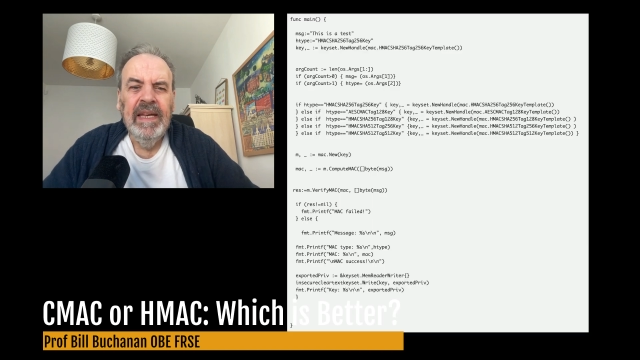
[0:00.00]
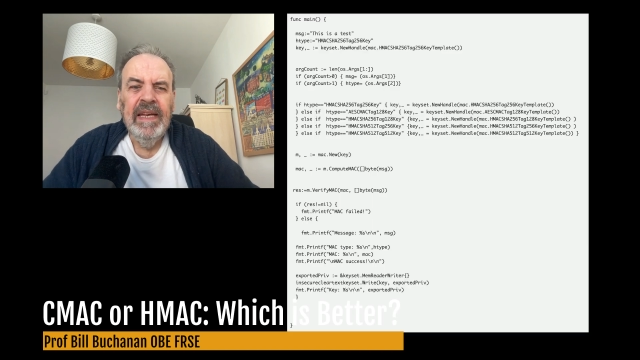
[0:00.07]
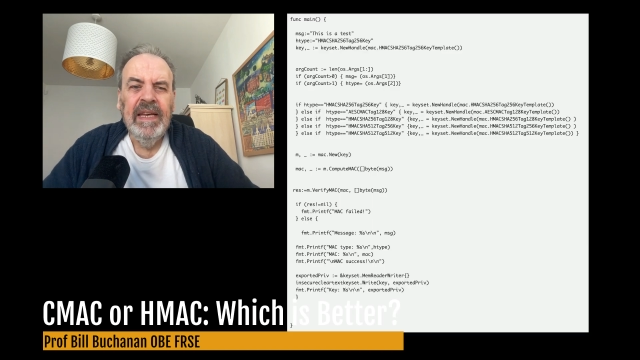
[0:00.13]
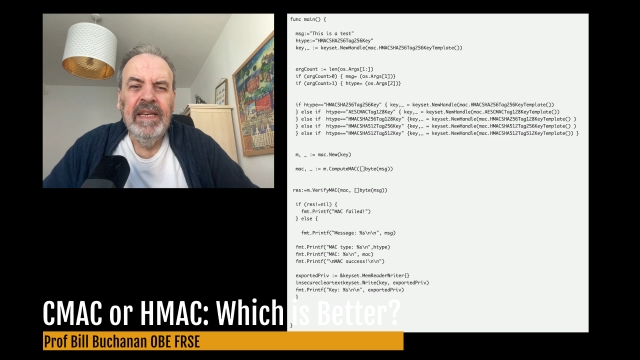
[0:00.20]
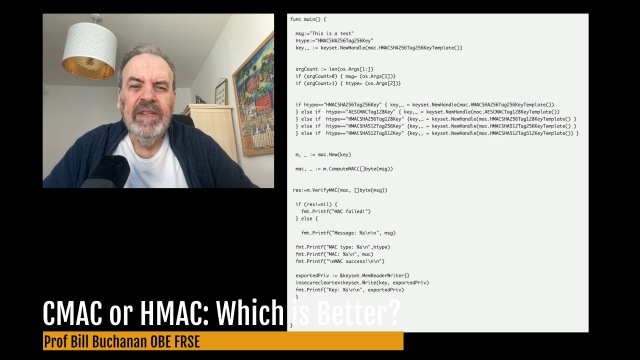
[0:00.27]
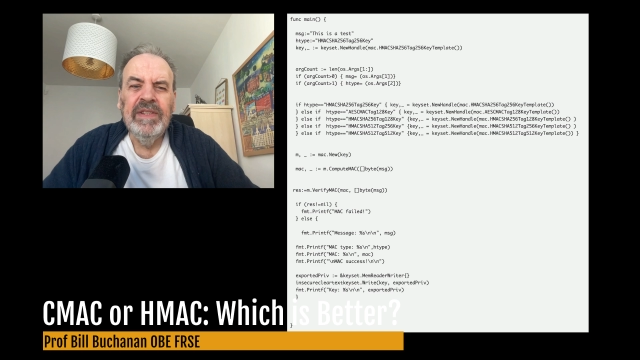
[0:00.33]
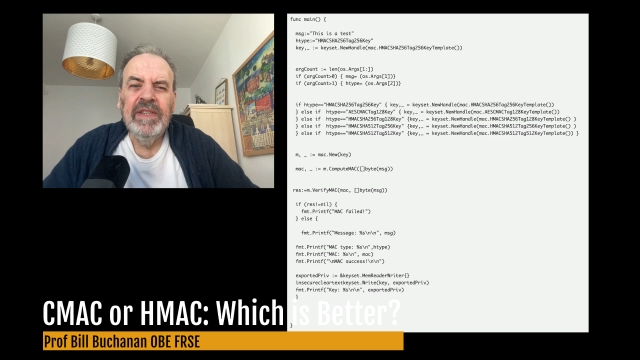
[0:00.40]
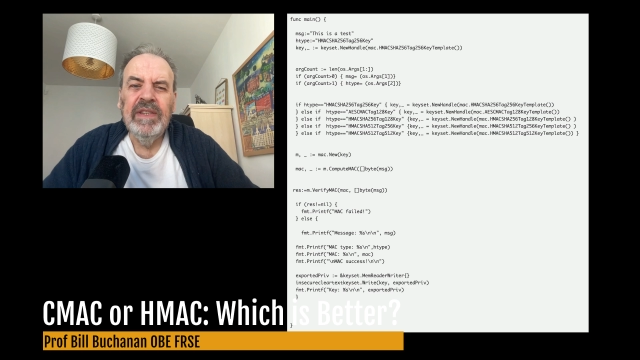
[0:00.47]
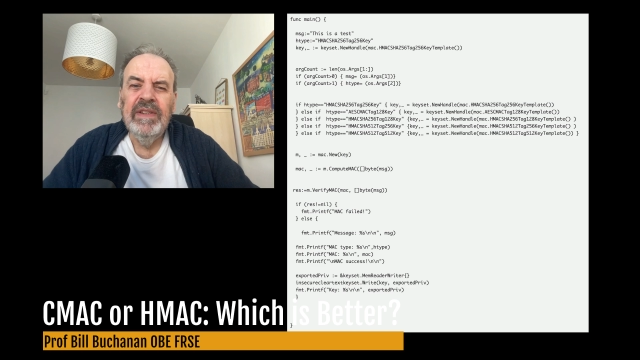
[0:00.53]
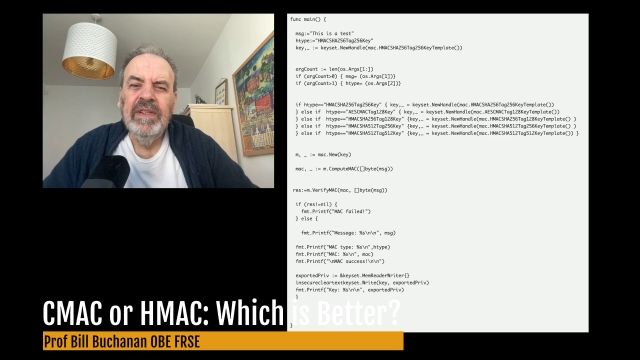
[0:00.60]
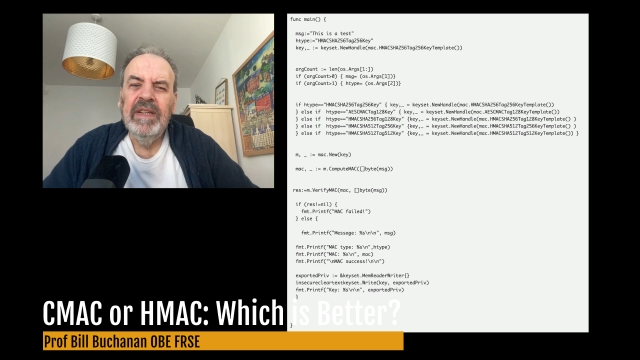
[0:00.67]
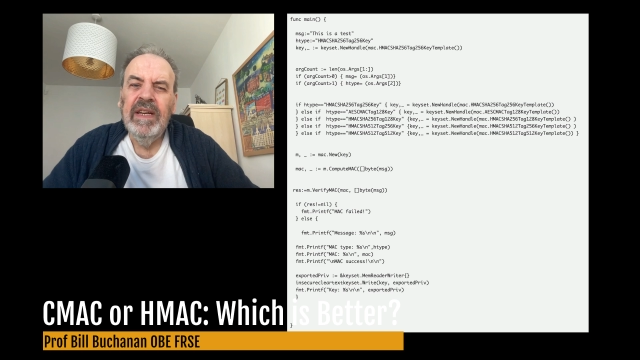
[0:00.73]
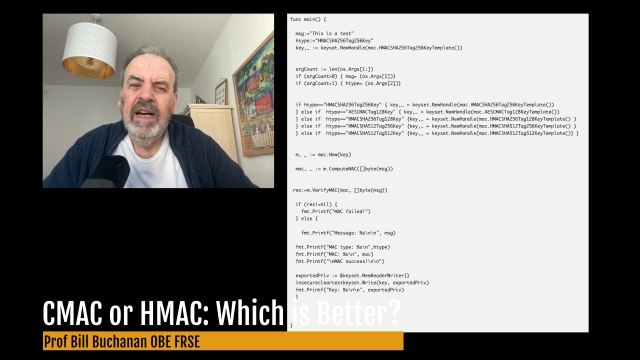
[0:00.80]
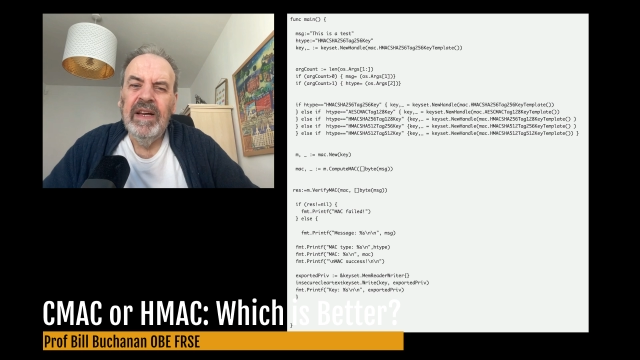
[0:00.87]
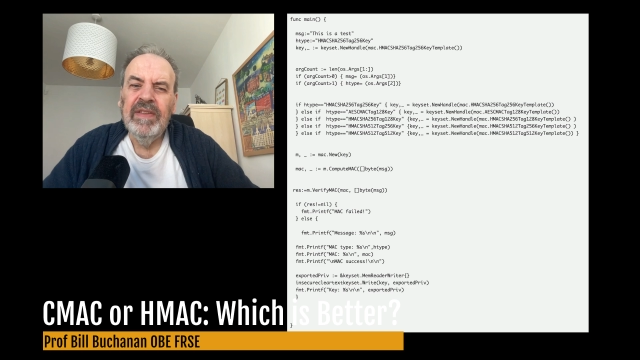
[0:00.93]
is in
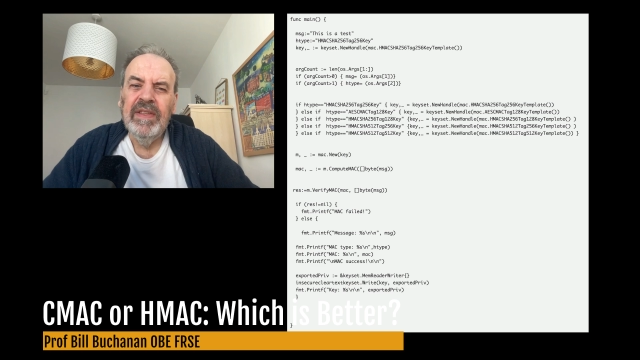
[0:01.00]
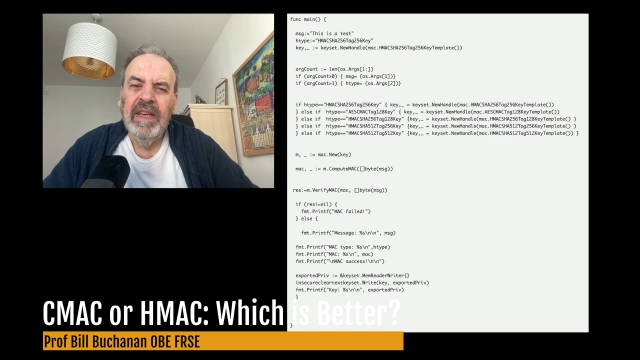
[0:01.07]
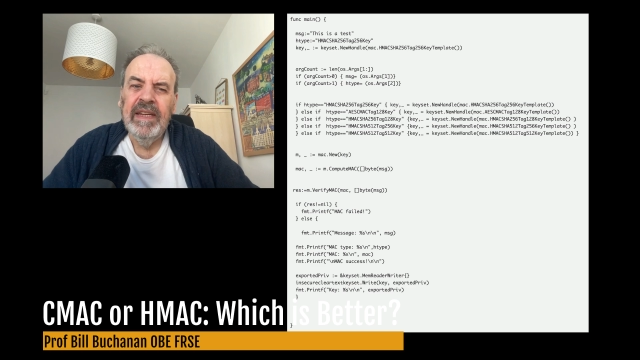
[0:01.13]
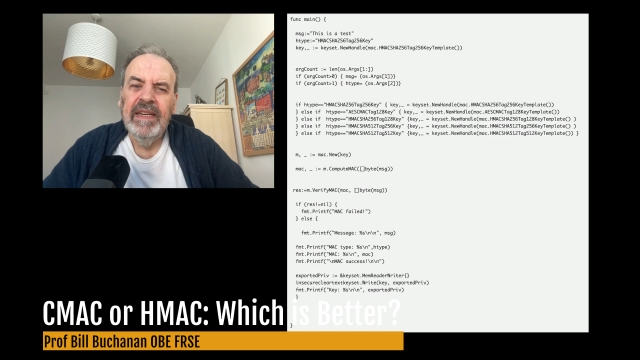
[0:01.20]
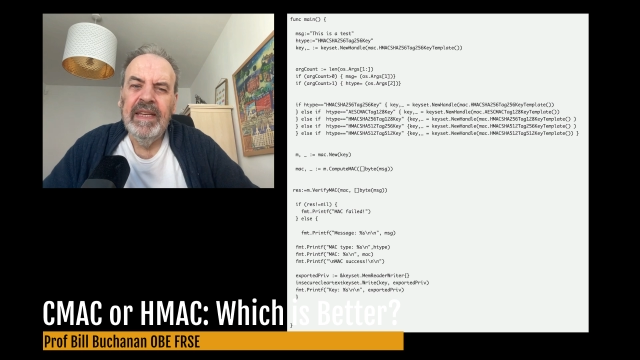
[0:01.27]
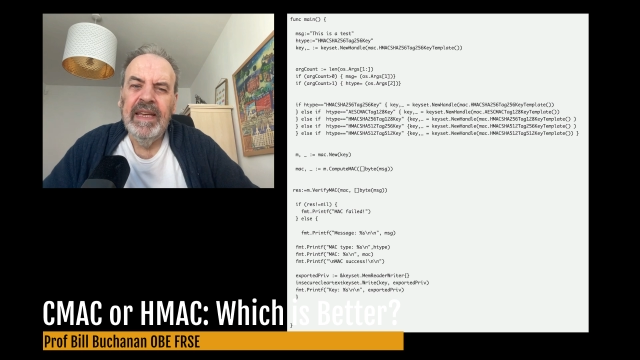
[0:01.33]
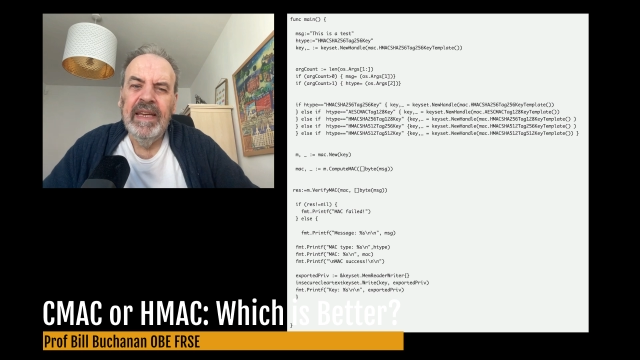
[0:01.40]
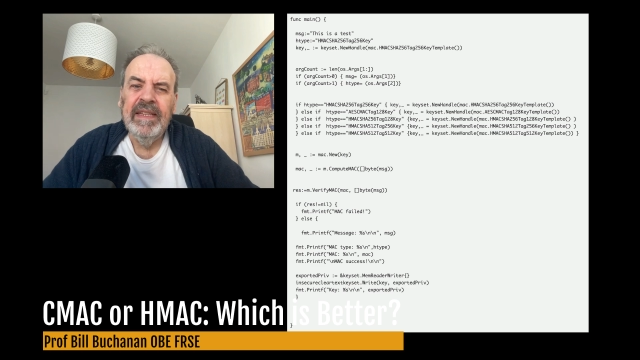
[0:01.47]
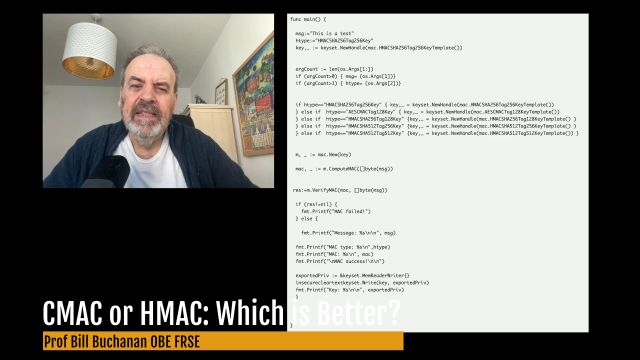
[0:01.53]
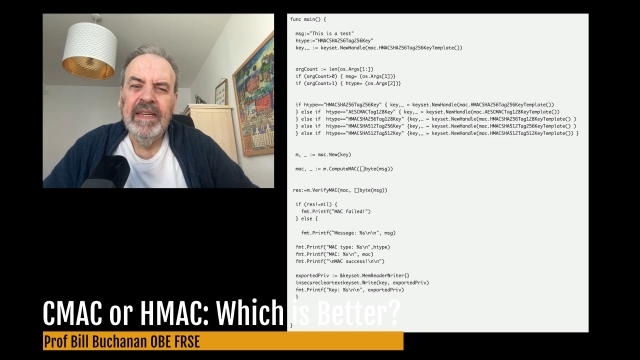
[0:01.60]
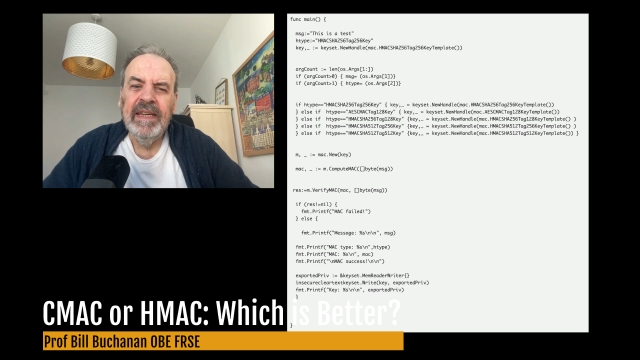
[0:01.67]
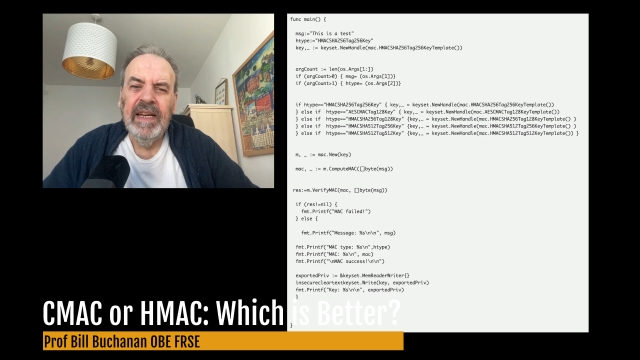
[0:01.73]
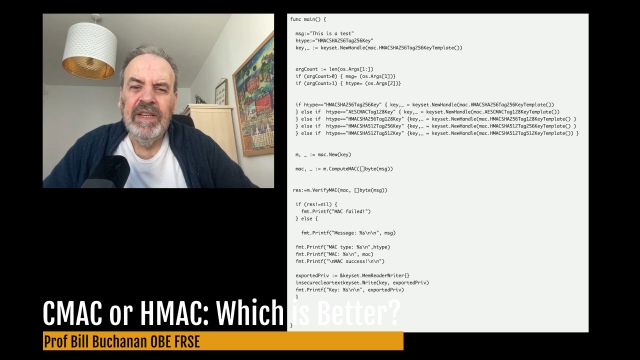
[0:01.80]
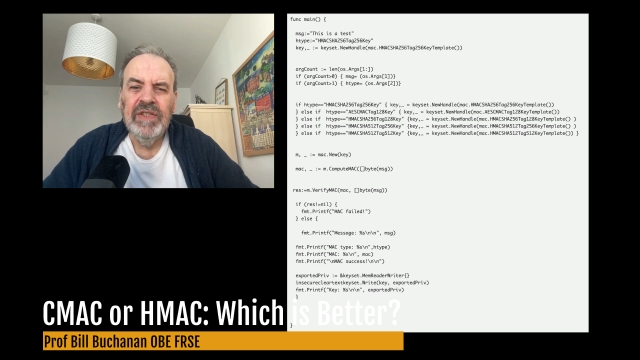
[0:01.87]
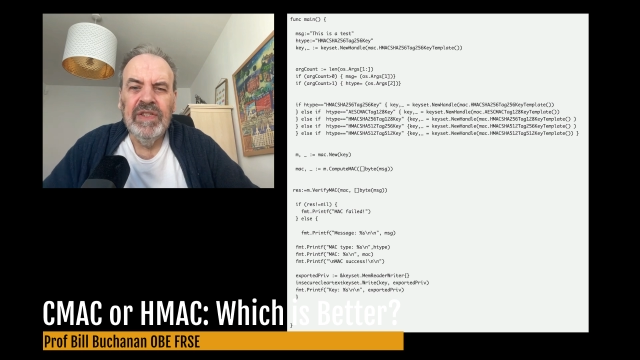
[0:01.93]

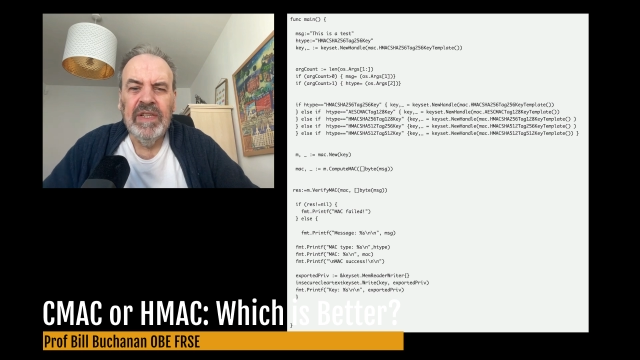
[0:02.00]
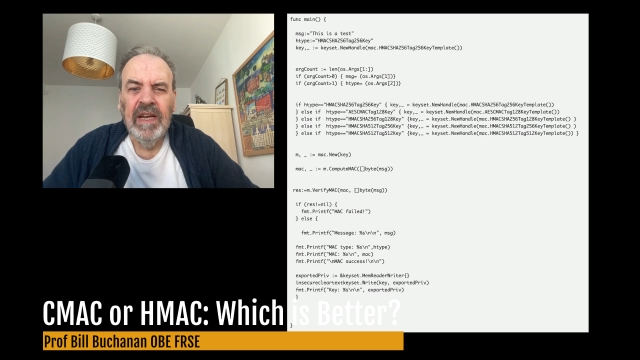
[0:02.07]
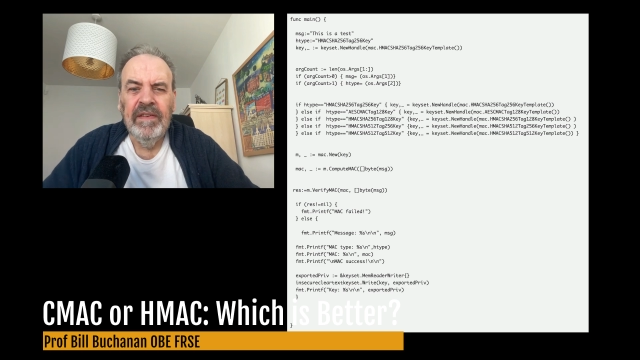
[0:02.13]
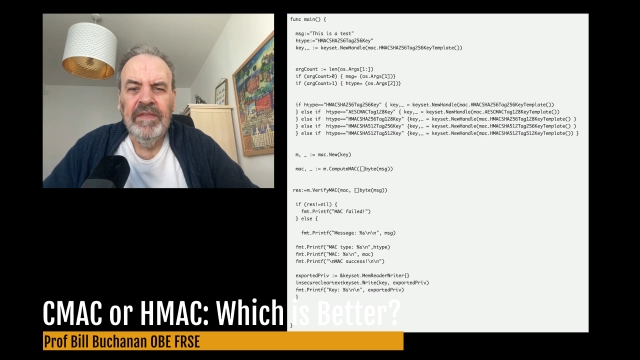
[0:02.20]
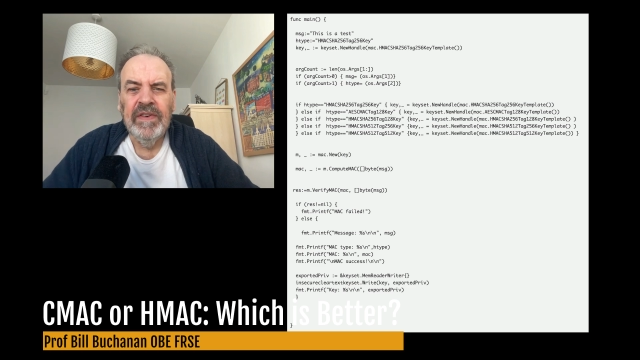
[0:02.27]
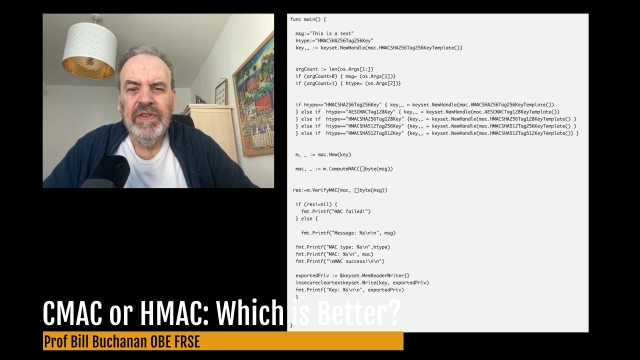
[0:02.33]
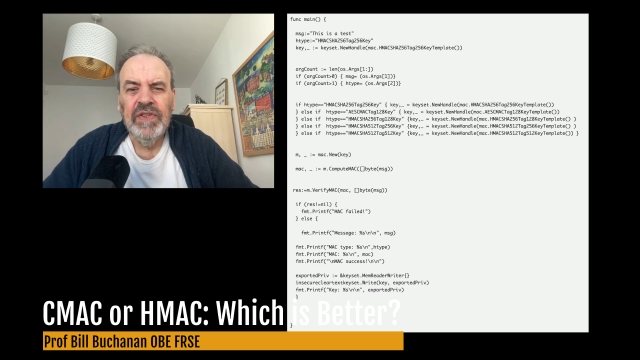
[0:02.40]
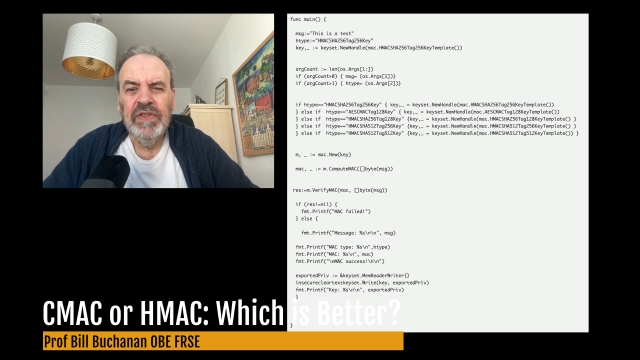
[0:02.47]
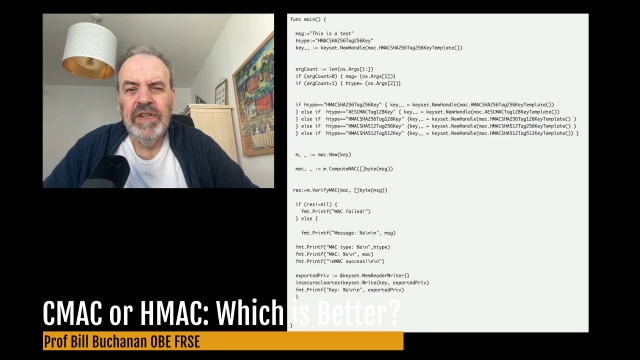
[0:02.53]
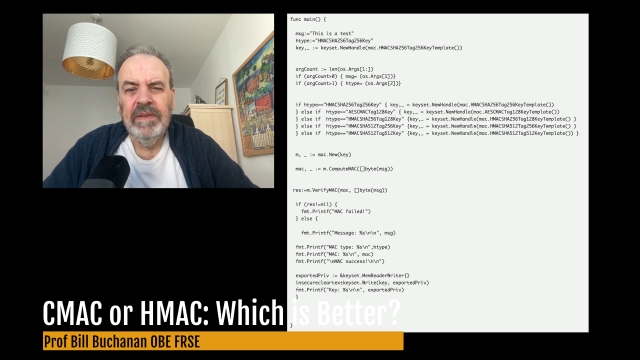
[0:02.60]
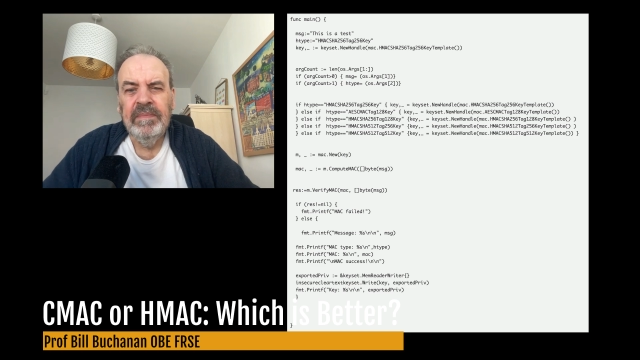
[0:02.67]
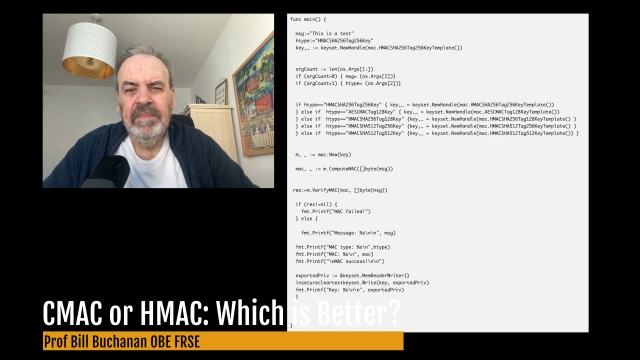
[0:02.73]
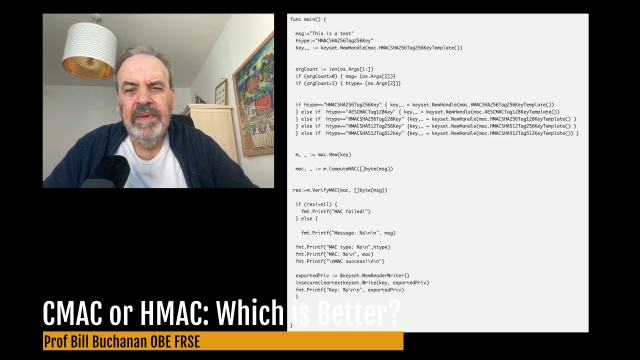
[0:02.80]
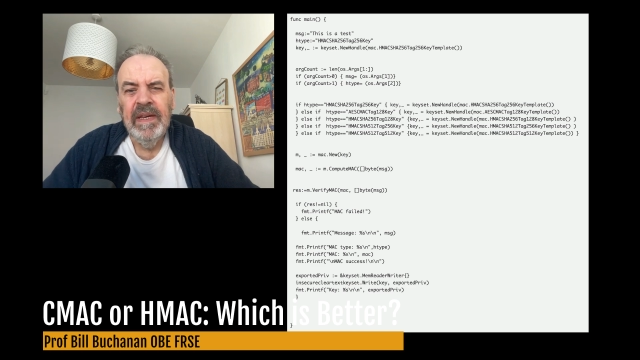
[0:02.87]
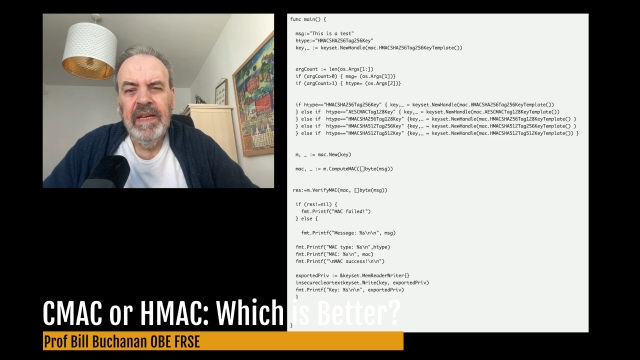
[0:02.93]
authenticating a cipher
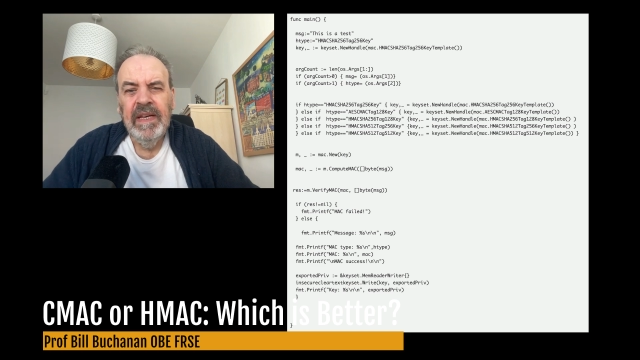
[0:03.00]
stream,